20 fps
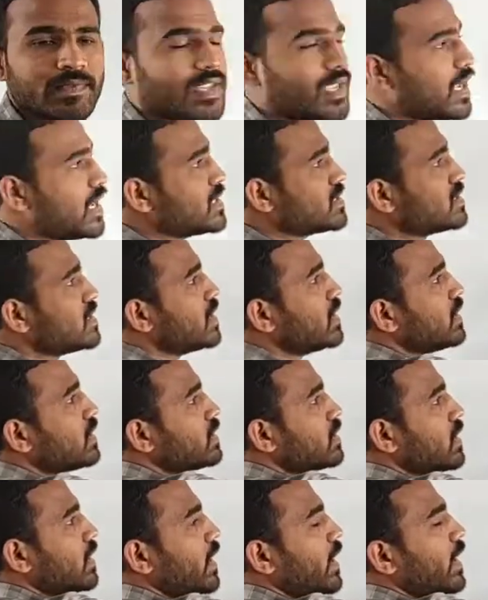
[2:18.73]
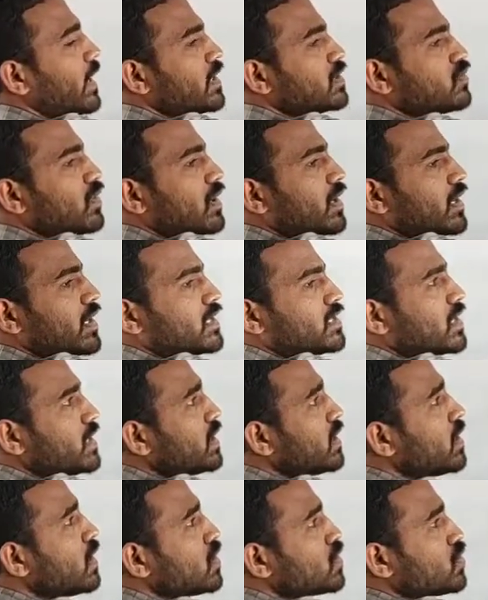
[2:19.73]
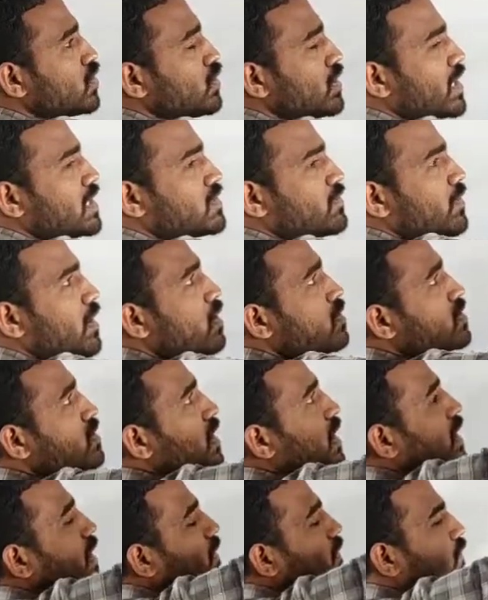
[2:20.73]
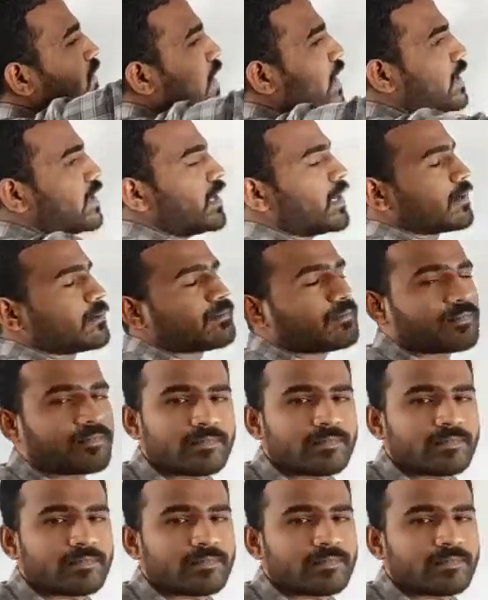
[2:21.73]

As the end is what? Rigid. So these waves get reflected.